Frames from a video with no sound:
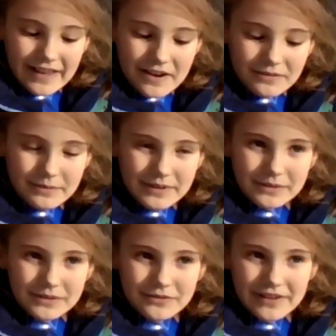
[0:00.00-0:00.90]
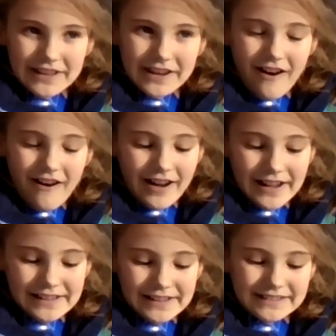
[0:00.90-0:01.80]
Everybody was really
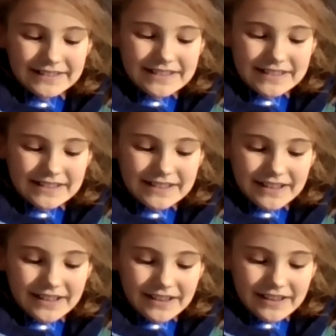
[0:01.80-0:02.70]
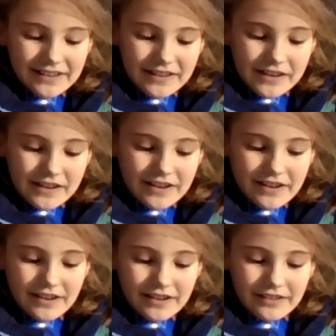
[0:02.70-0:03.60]
kind
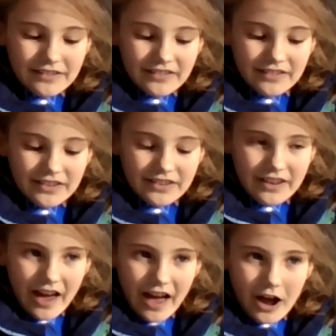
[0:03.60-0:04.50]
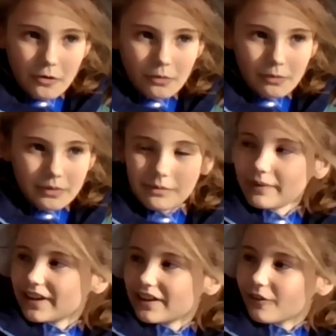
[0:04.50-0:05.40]
and helped
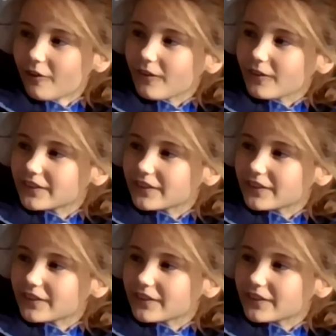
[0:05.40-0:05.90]
me a lot.